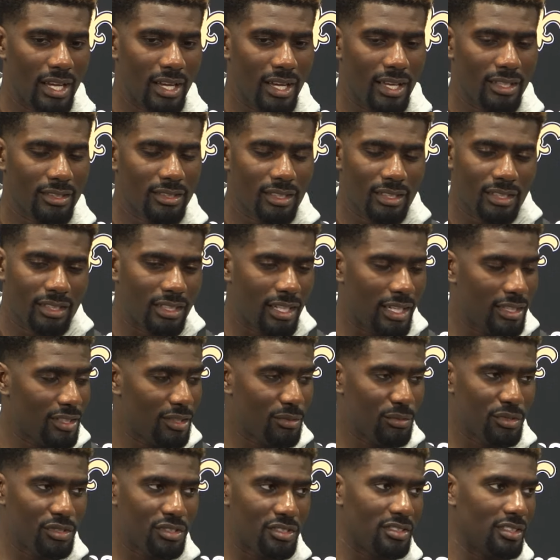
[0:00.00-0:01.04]
I
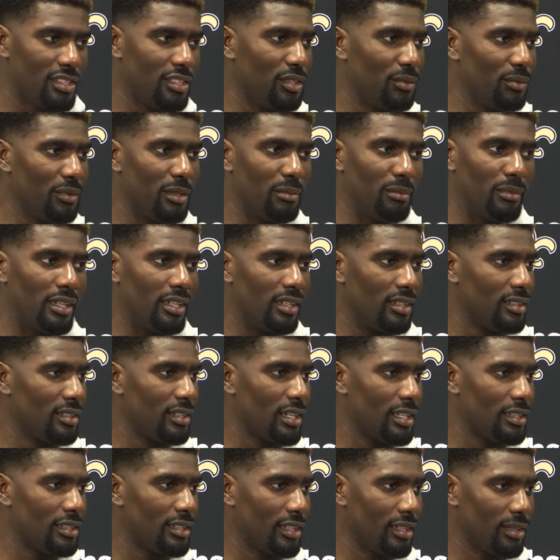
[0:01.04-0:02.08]
think we just need the win, man.
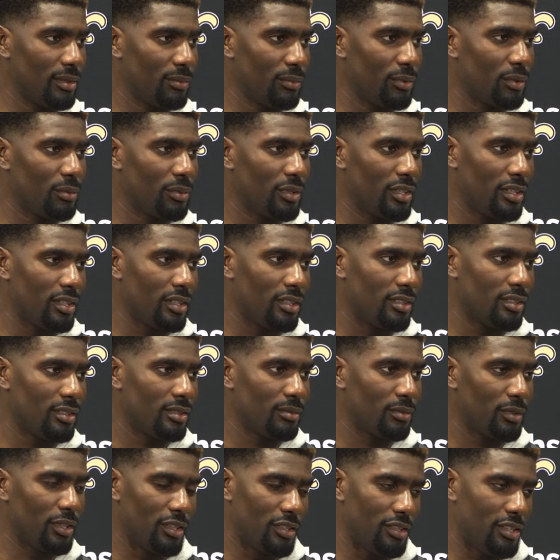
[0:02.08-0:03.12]
I think we are
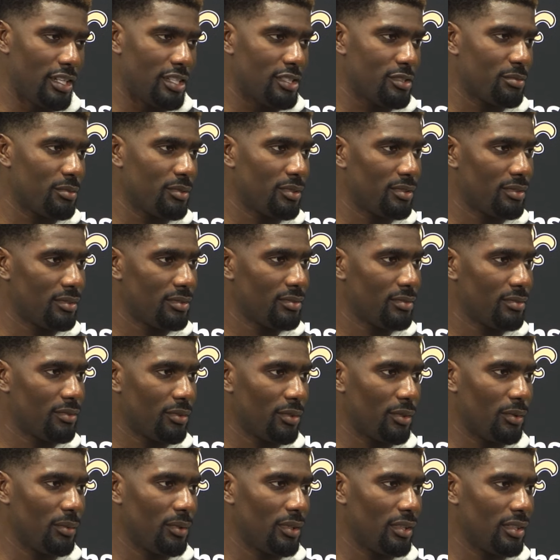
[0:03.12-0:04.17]
desperate
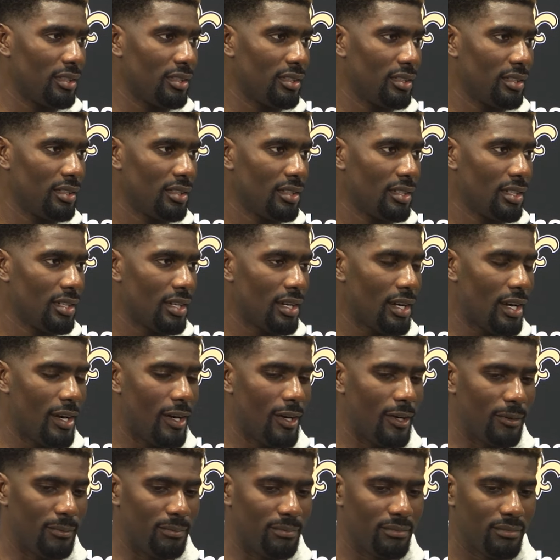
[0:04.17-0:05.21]
for a
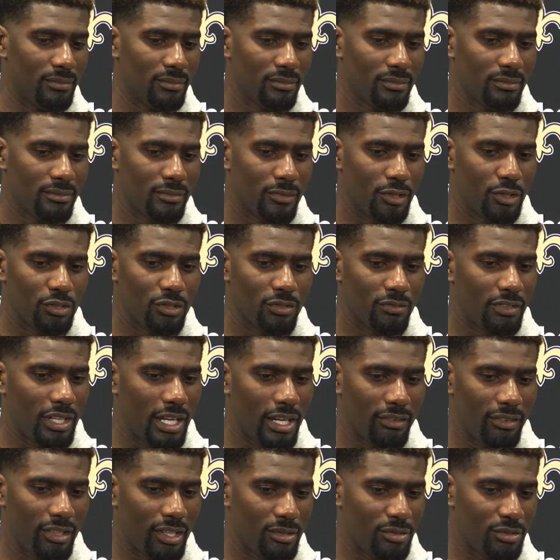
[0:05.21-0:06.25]
win. Losing
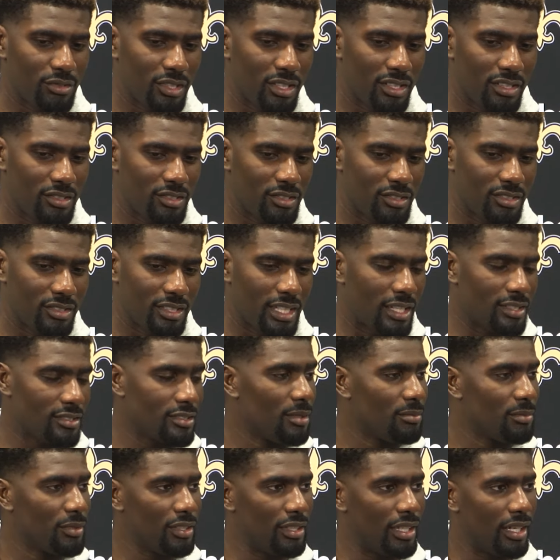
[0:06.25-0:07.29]
five games straight is just not
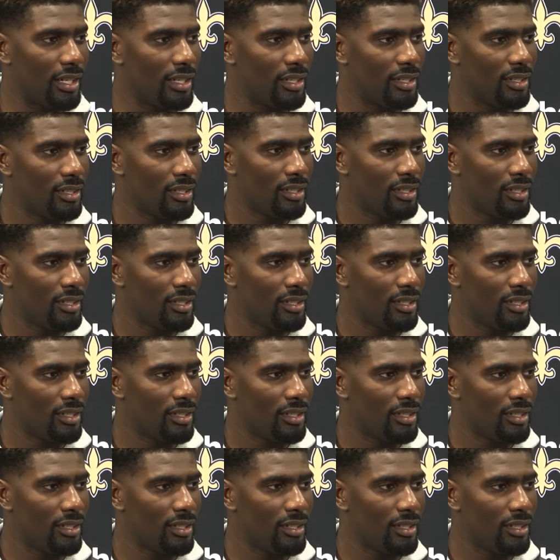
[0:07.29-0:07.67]
something that